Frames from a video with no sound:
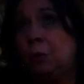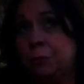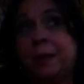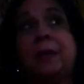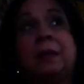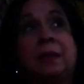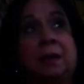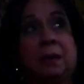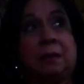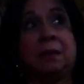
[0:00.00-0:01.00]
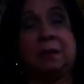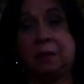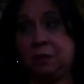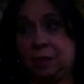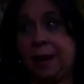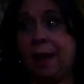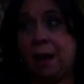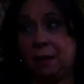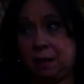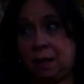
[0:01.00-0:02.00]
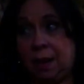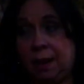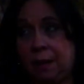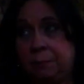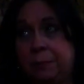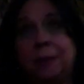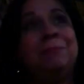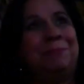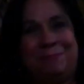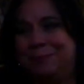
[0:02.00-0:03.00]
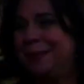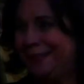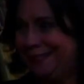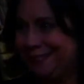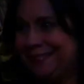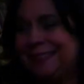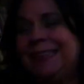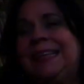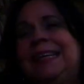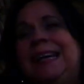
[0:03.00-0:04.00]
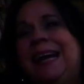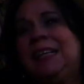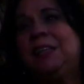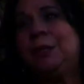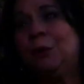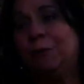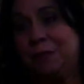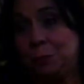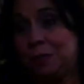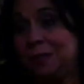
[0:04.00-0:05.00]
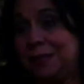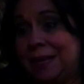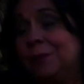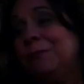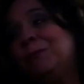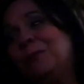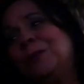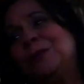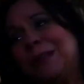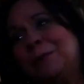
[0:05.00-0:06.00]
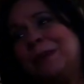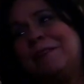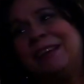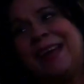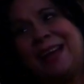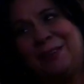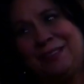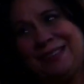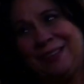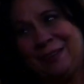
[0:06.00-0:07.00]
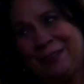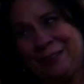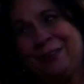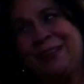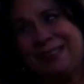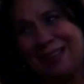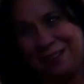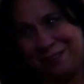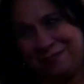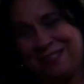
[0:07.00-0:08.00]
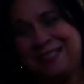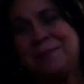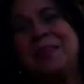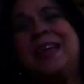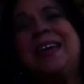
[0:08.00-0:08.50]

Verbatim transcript: Already the the theater had had been built, and her office was on the second floor. Today we have a gallery in her honor in that office.